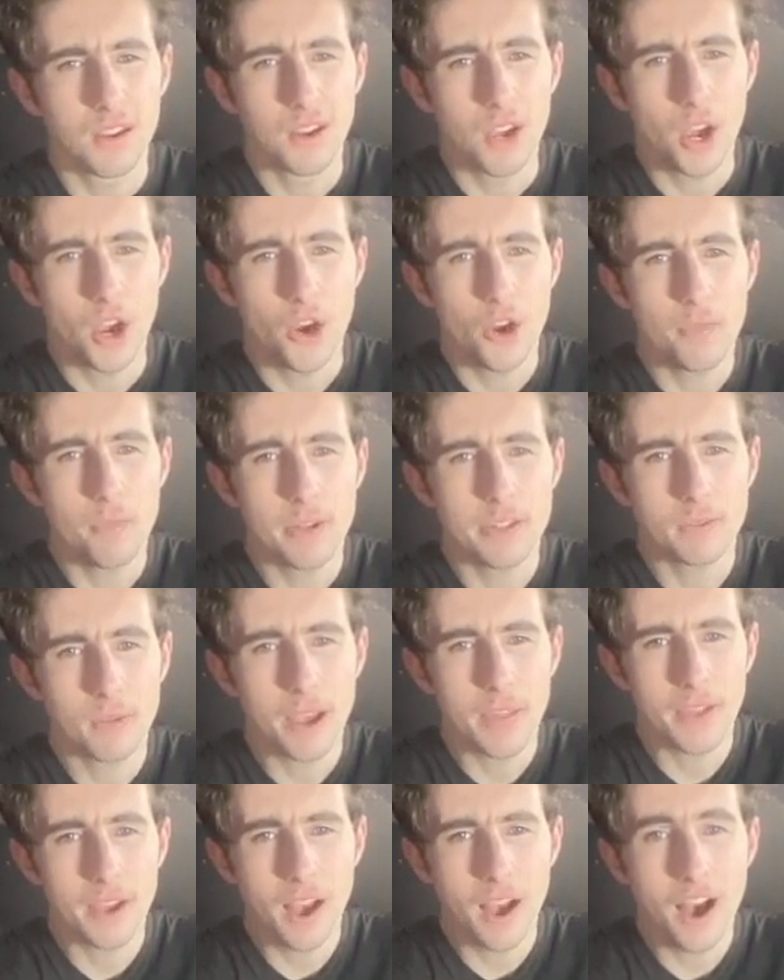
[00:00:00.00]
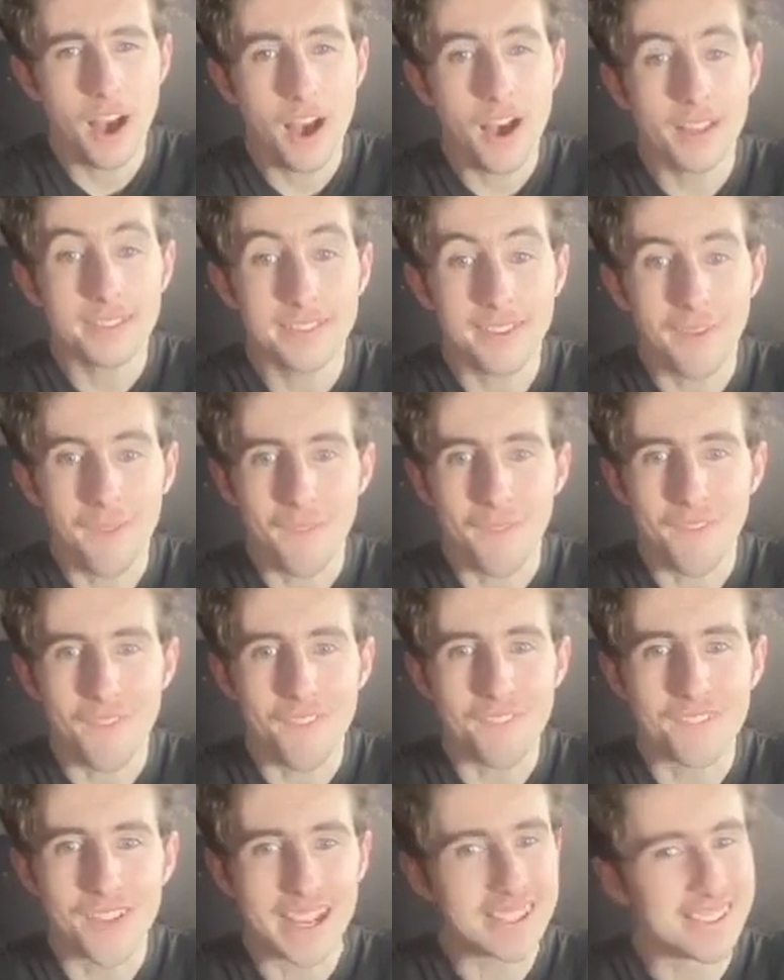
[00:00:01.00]
Home is where the heart...
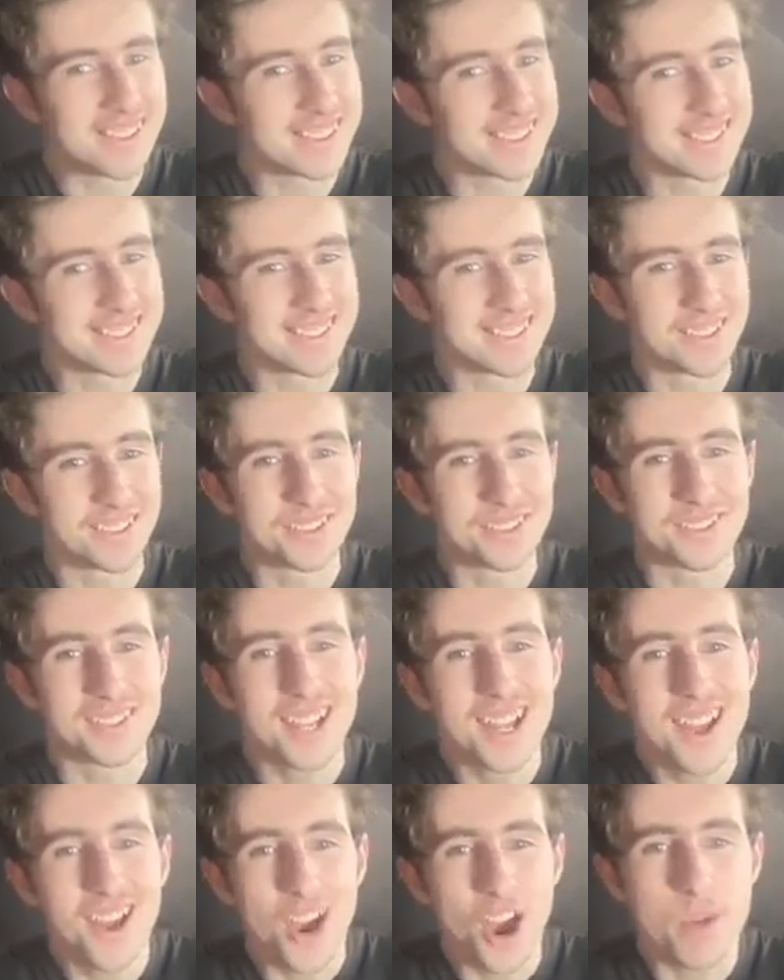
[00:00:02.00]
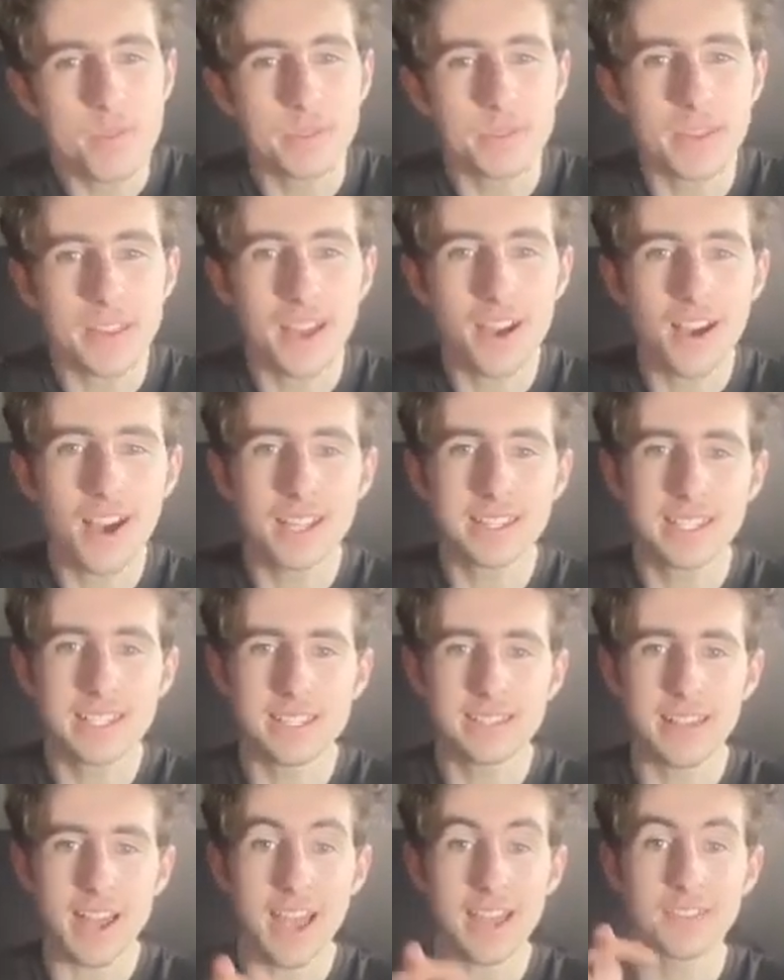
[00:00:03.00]
Oh my god, this is so cool. Home is where the heart
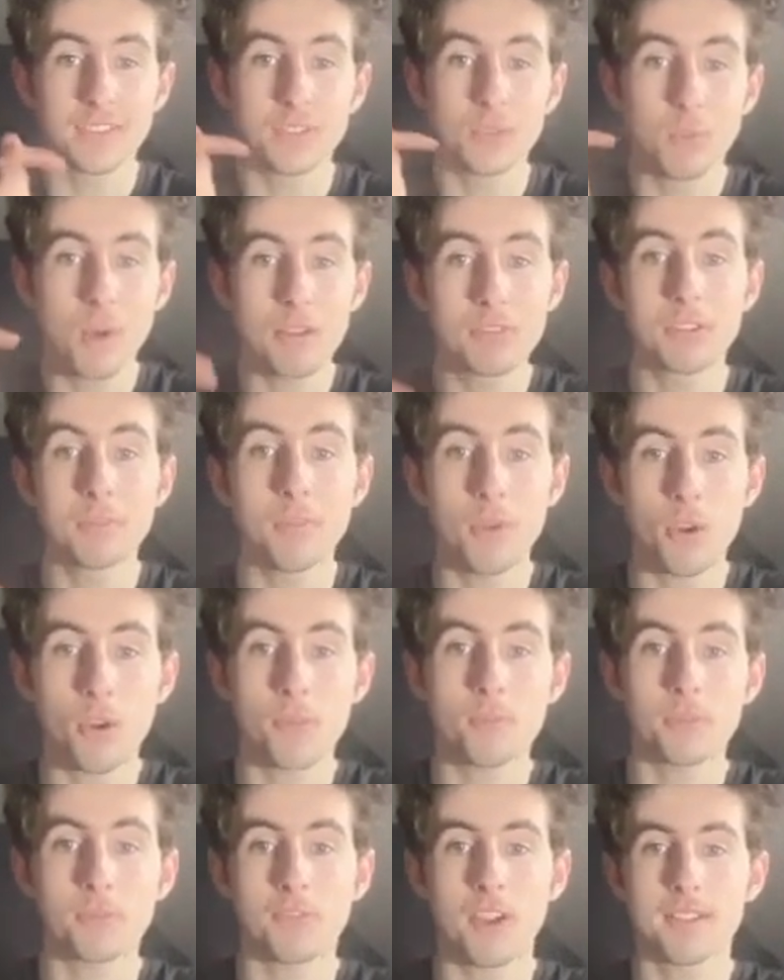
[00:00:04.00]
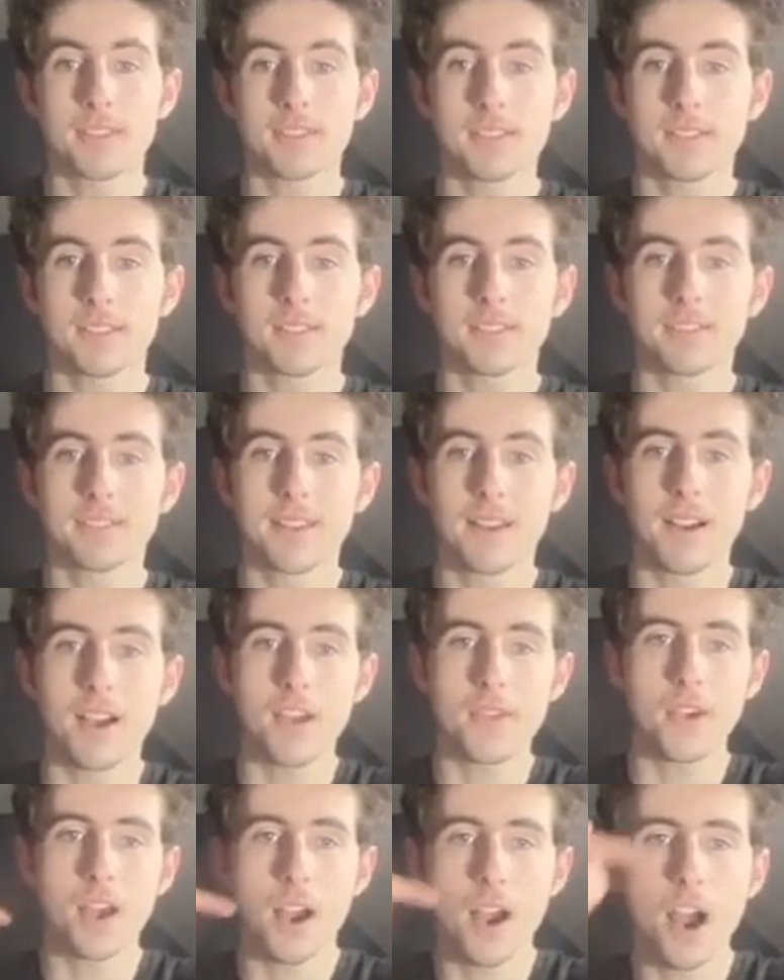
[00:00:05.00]
is, and Welcome Home's residents
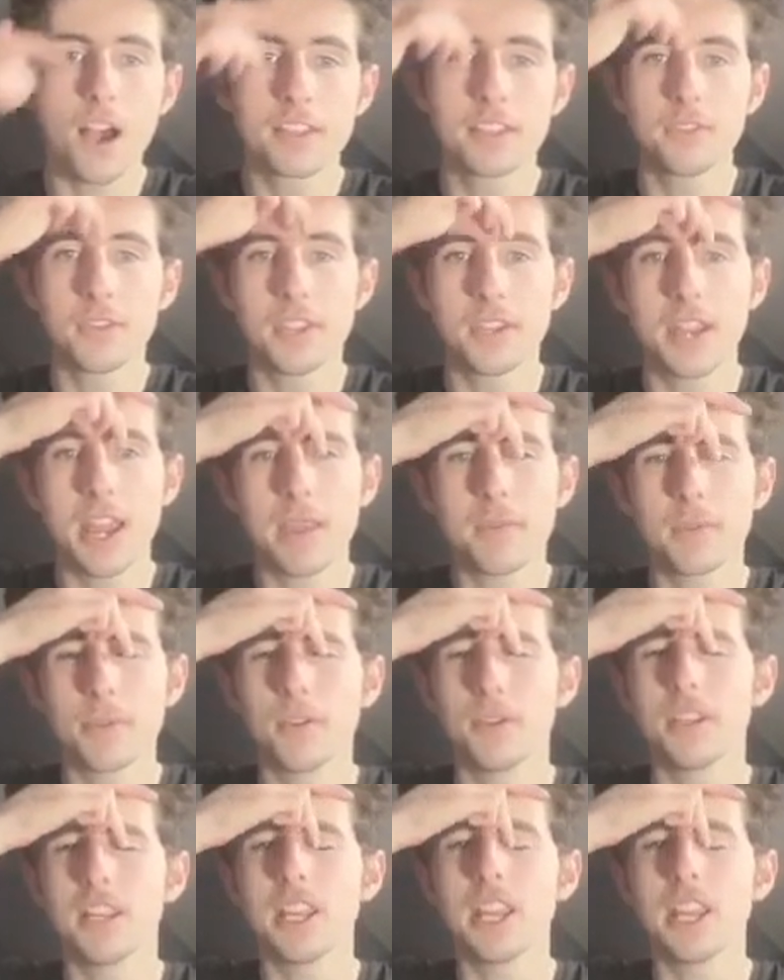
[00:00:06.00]
are the heart of the neighborhood.